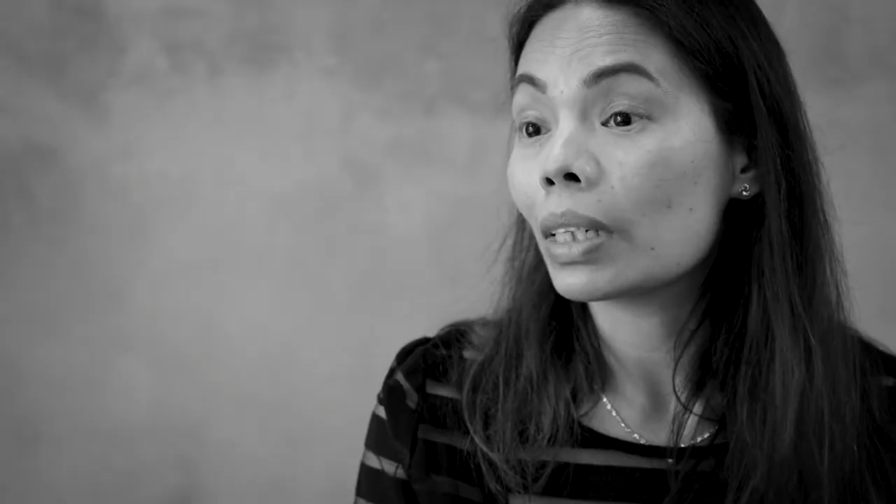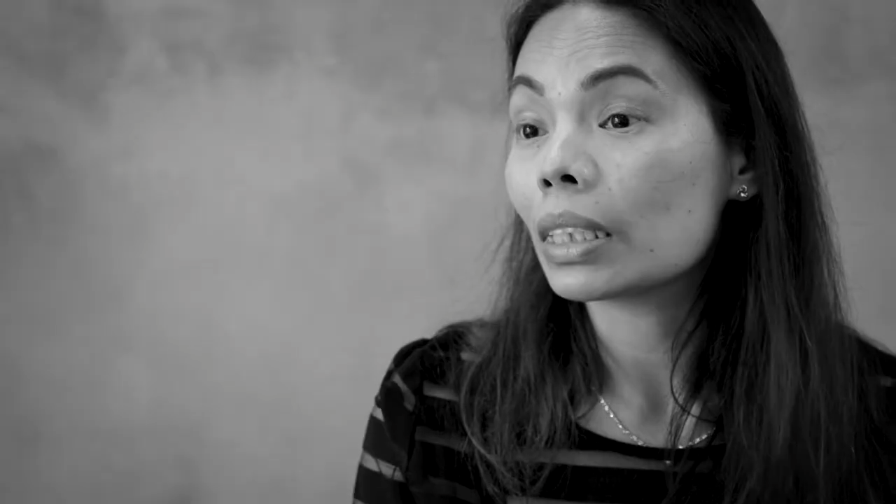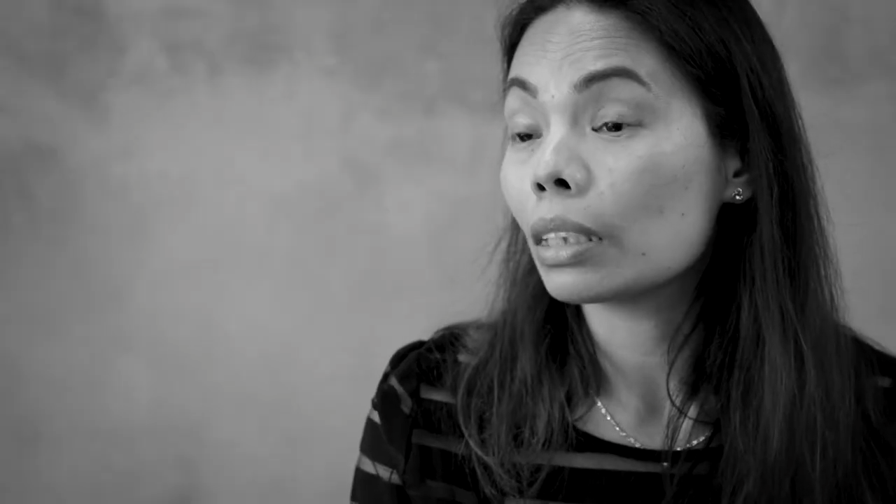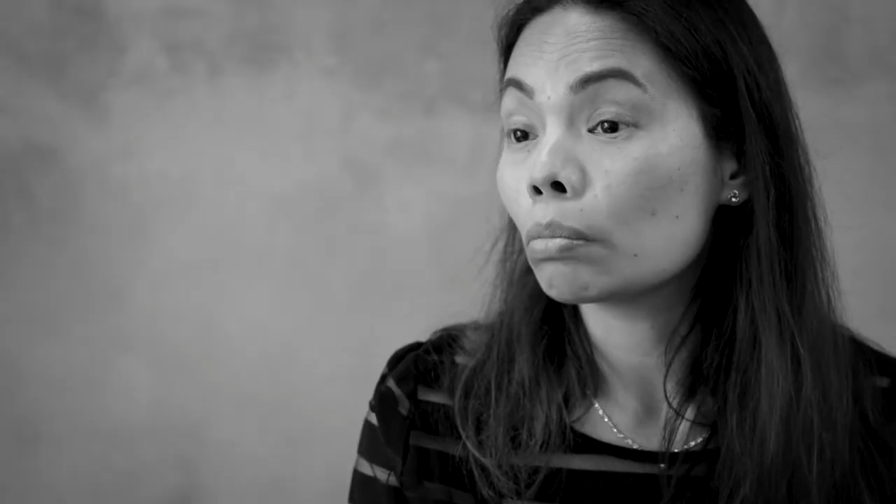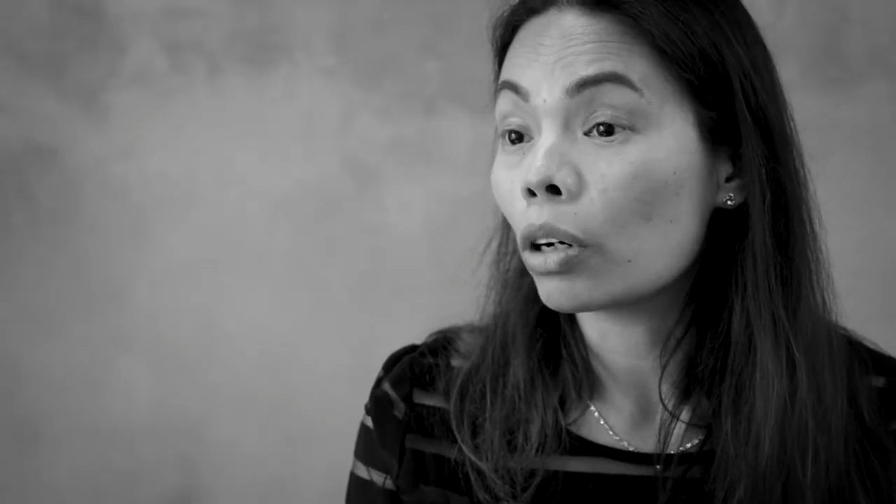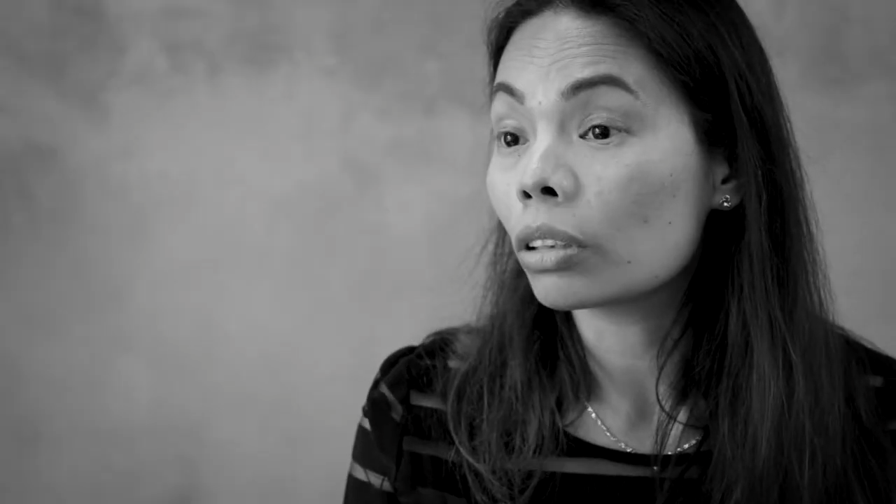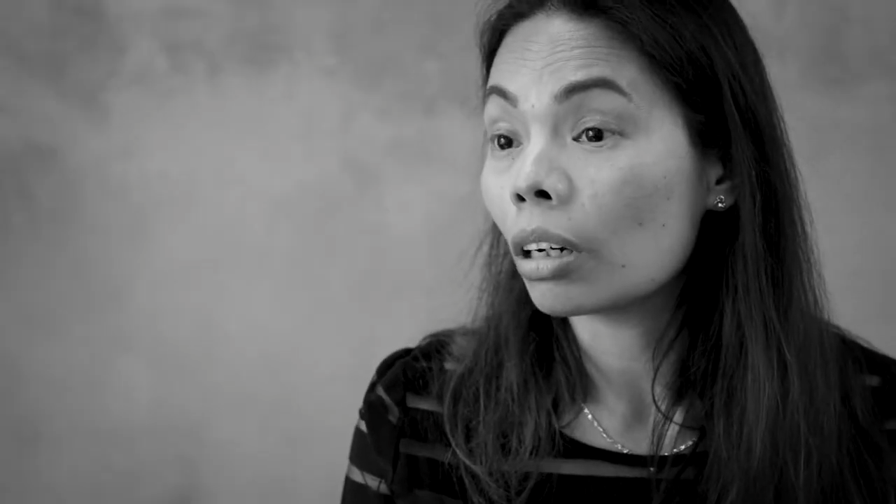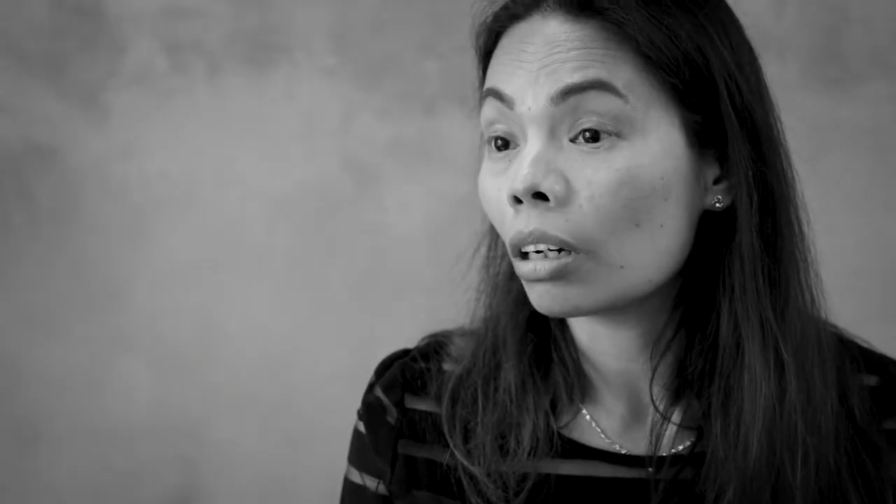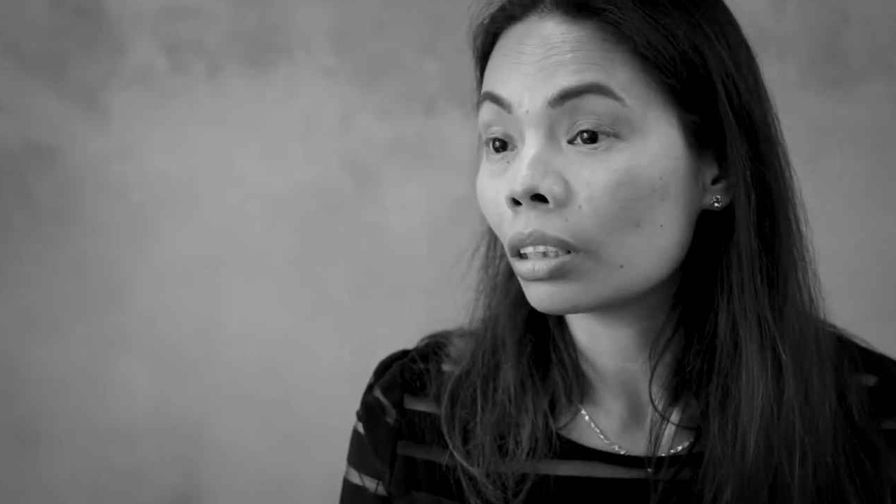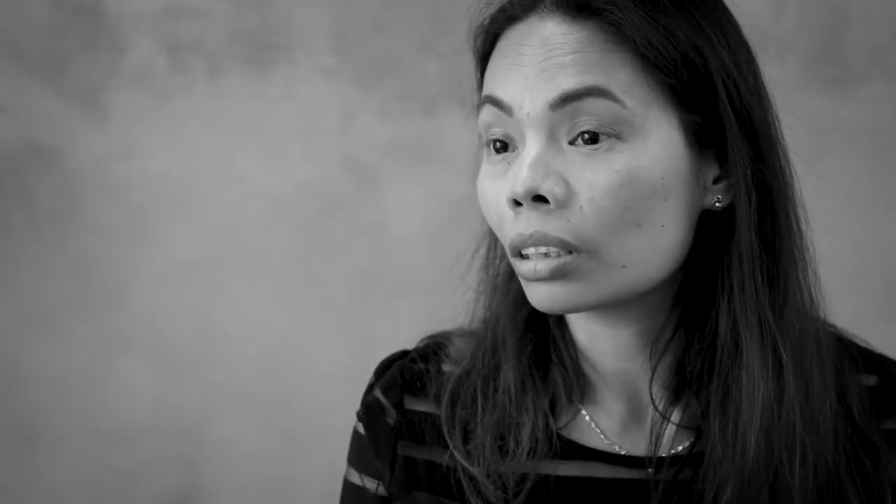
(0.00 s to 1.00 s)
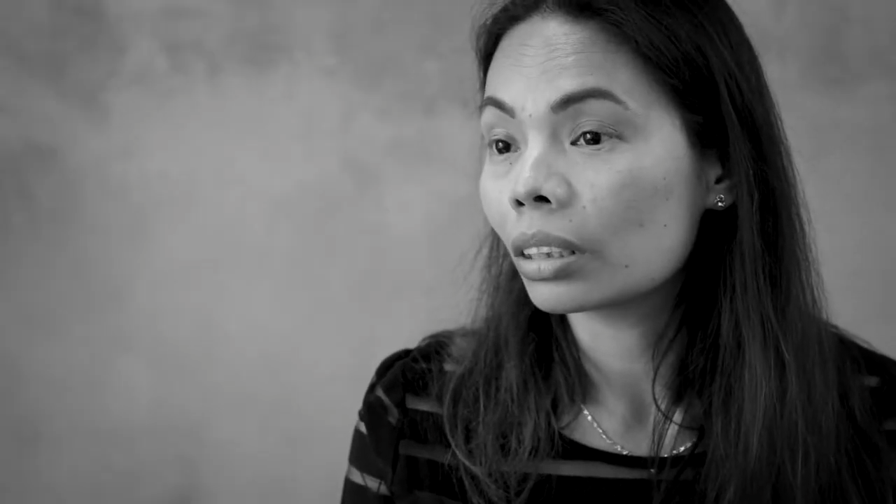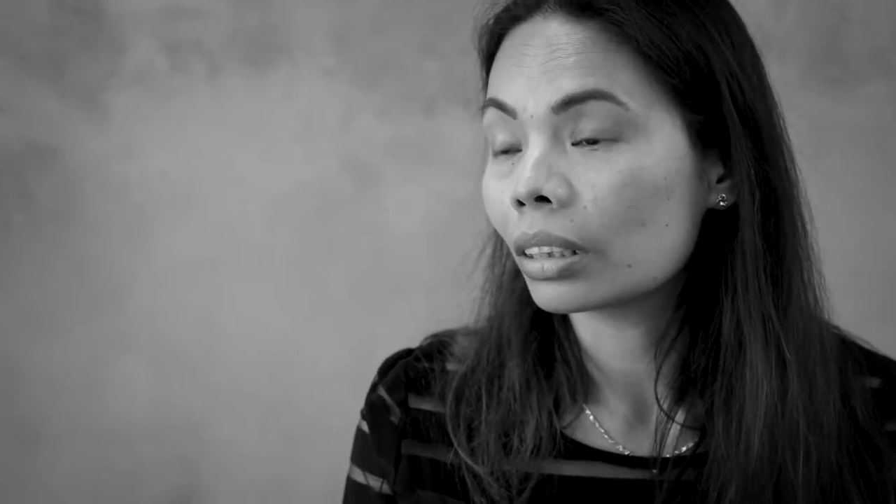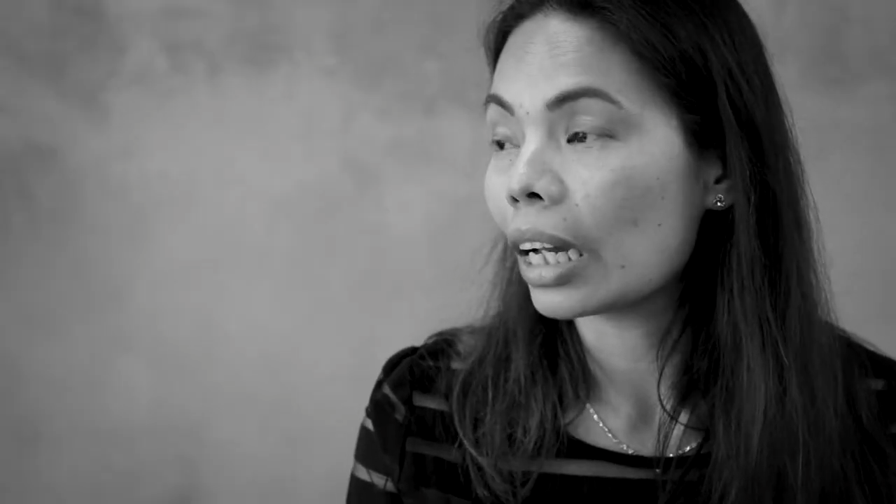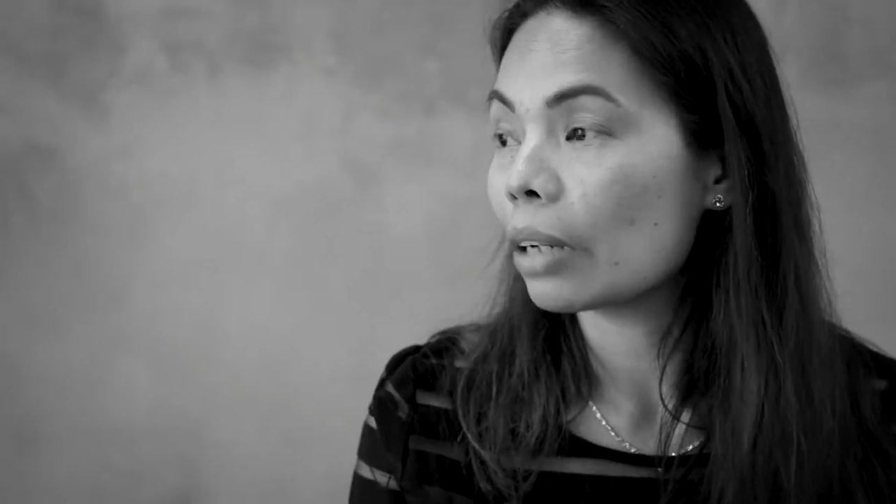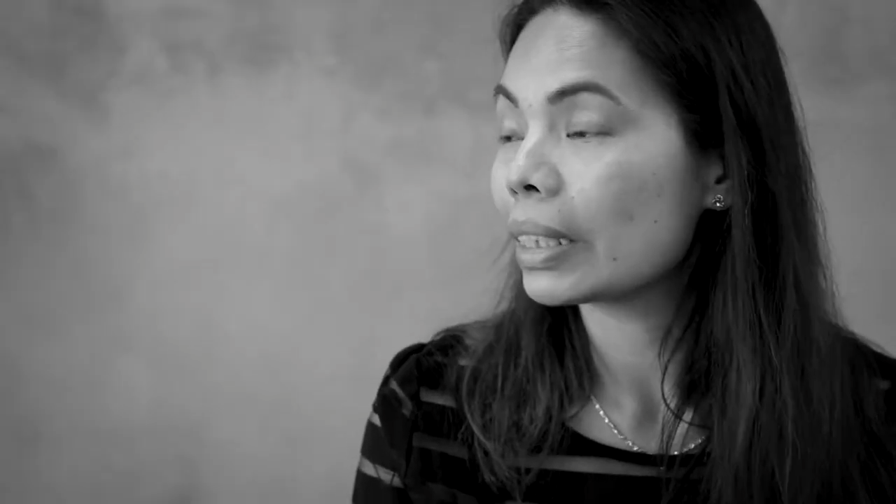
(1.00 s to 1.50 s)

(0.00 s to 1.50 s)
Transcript: was in Mongkok, I